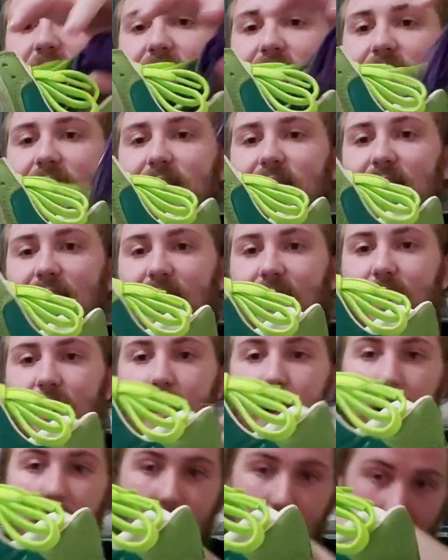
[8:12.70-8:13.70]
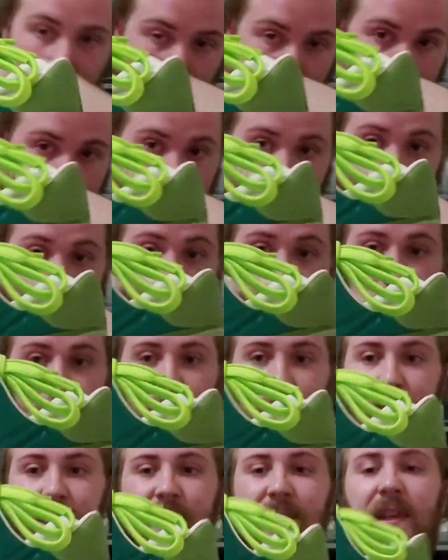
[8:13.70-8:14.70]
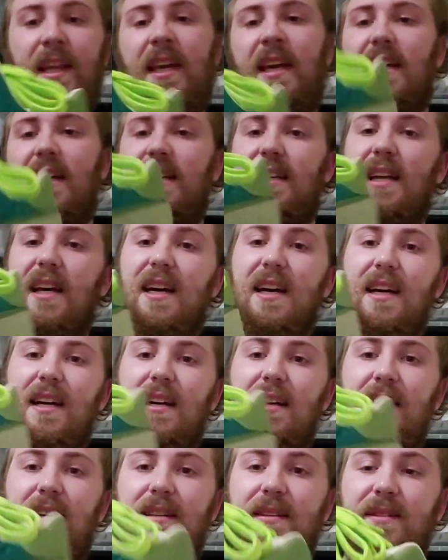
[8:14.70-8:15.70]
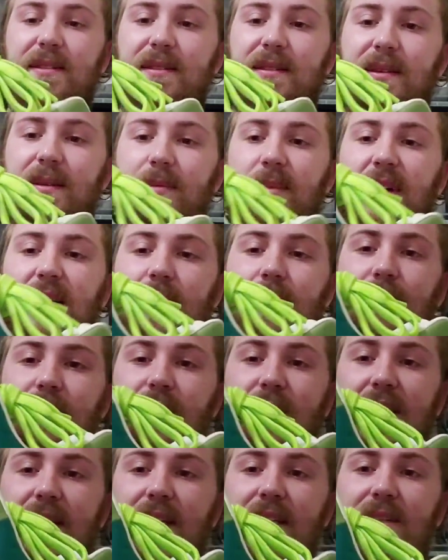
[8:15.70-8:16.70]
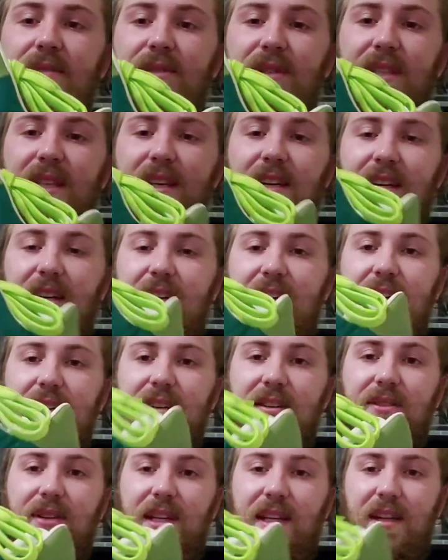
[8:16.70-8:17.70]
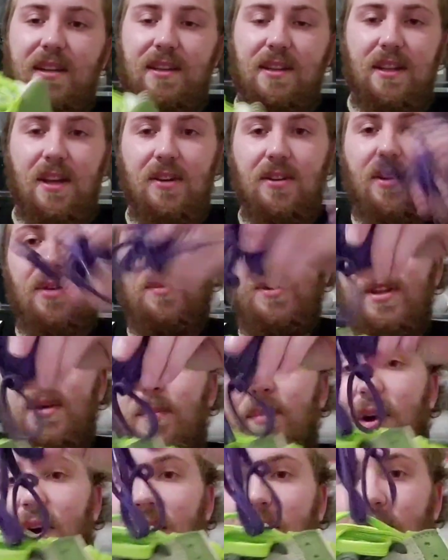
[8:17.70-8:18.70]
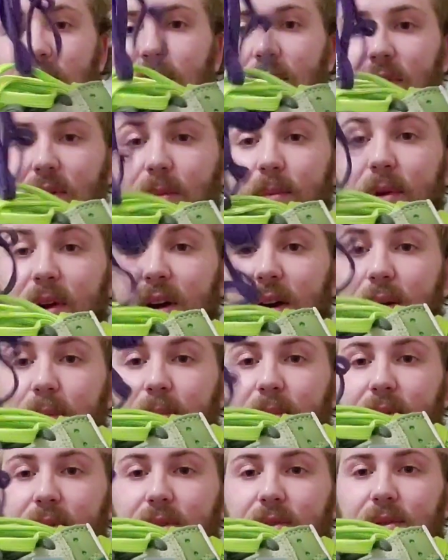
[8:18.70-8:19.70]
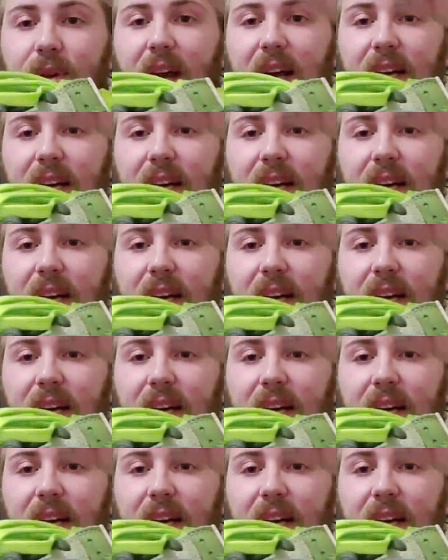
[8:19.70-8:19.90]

might just, like, help it pop. Nah, it might blend in with the green on the logo, but the purple you